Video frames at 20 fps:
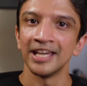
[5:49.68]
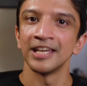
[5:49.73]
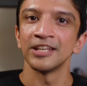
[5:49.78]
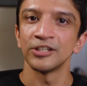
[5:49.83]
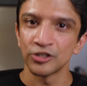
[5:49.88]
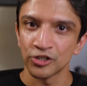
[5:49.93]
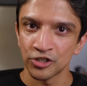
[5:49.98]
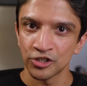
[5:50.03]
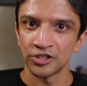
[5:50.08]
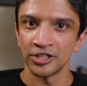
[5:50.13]

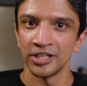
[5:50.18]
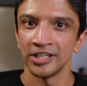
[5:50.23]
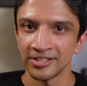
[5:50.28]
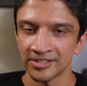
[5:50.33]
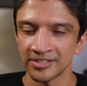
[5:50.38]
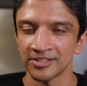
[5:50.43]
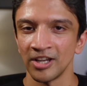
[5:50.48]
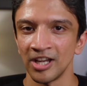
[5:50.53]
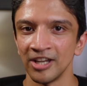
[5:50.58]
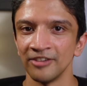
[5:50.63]
get
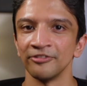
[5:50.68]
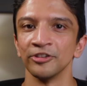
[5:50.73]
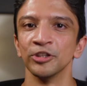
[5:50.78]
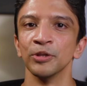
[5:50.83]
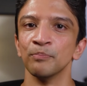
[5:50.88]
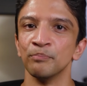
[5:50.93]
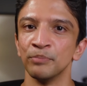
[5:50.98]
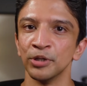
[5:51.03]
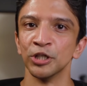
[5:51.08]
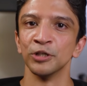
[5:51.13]
ShareSite for
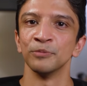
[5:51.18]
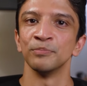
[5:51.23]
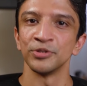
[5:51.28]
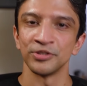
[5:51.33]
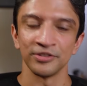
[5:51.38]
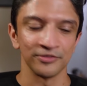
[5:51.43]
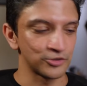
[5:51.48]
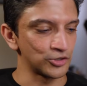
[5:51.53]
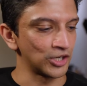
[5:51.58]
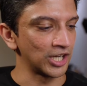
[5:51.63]
the
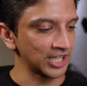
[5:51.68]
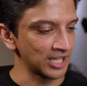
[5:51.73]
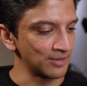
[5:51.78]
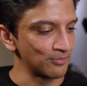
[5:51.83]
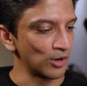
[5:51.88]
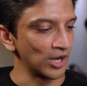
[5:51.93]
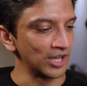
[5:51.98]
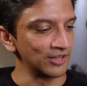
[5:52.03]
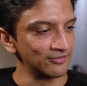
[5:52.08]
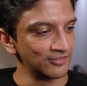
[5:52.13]
purpose of tracking my